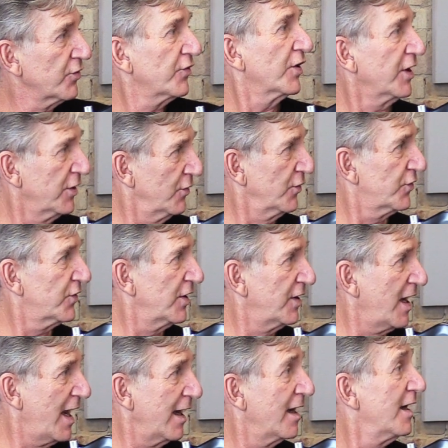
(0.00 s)
to use
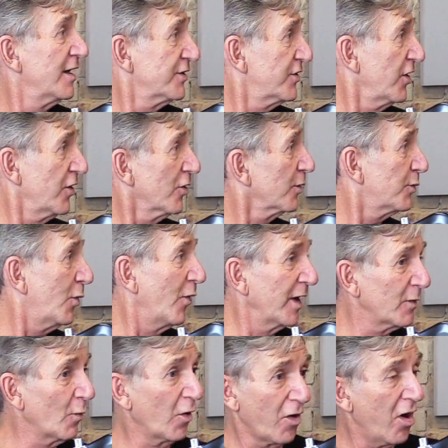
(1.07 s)
today. To your point,
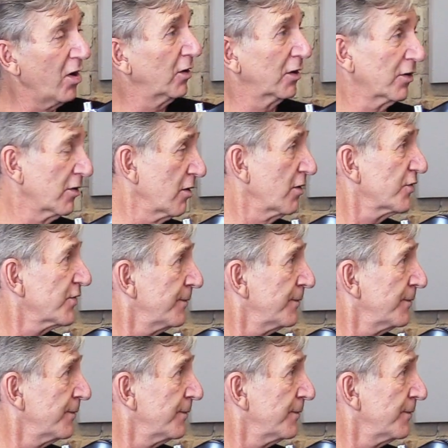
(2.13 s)
we're all learners.